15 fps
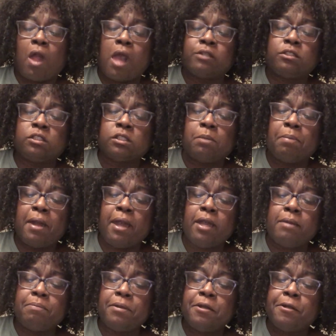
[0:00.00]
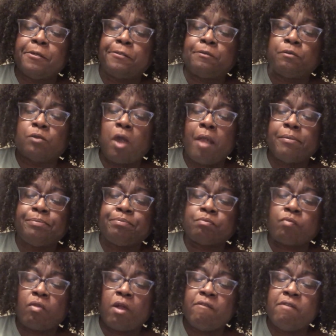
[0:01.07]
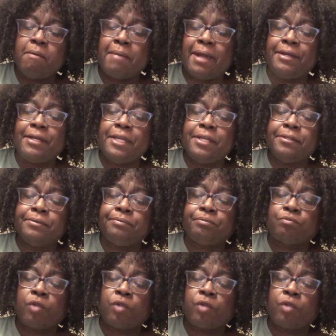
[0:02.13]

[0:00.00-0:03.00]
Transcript: I took a pain pill for my knee,